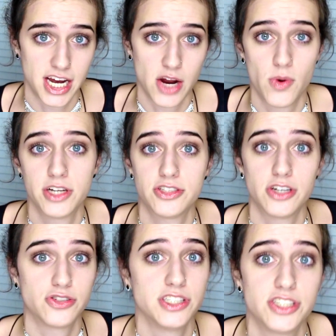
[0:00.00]
and I want to
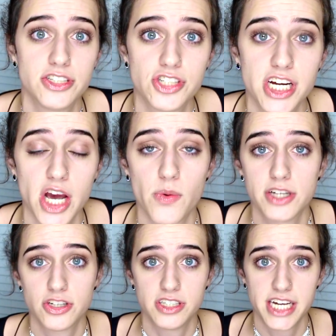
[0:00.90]
start transitioning. I want
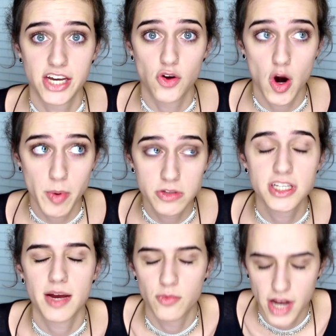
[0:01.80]
to start taking hormones.
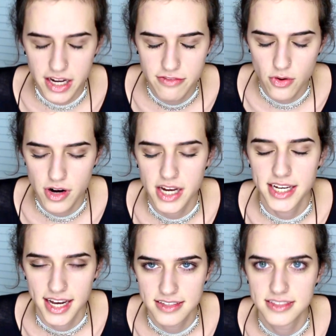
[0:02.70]
I'm ready for it.
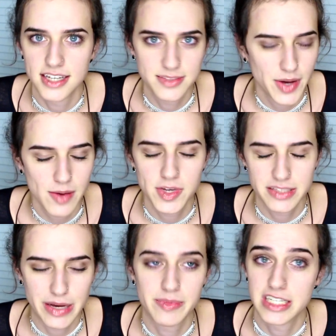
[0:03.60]
Yes ma'am,
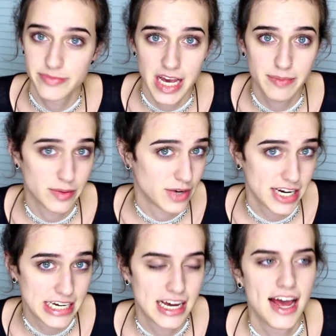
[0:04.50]
yes ma'am, yes ma'am, I'm
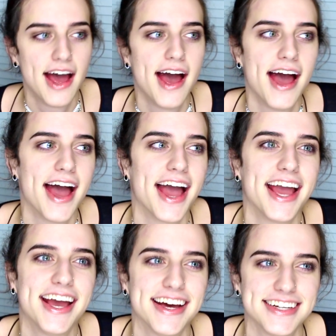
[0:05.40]
ready.
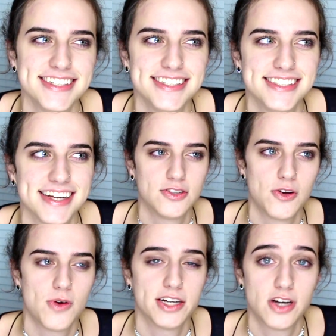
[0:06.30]
And
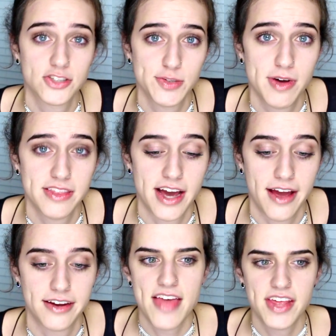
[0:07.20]
so I talked to her about
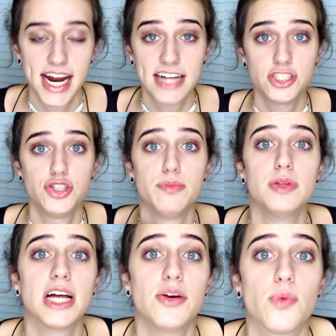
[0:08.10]
that, and then I had to do
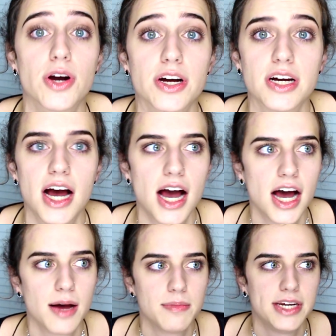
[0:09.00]
blood work.
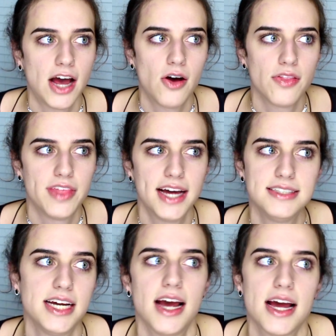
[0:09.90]
Now that
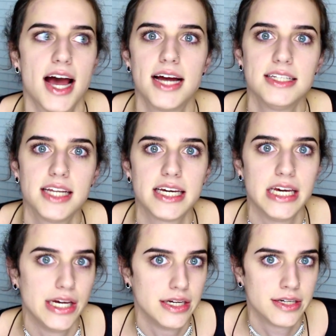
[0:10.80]
day I hadn't like
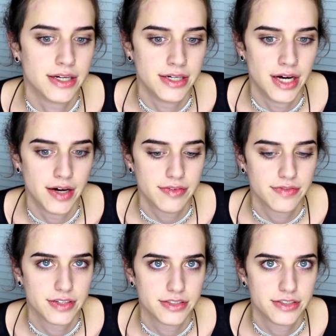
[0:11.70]
eaten
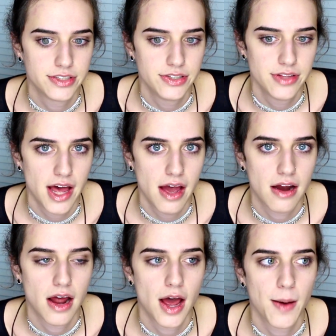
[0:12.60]
enough to do
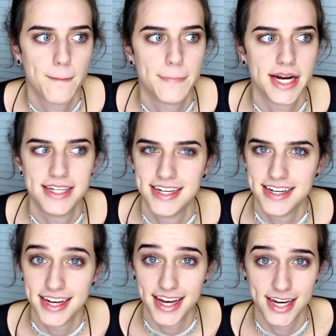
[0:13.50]
that, but I did
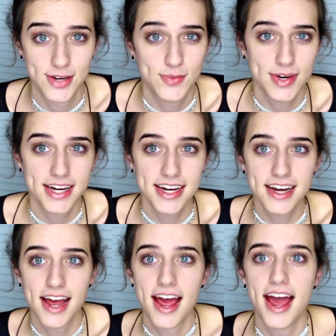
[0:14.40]
it anyway.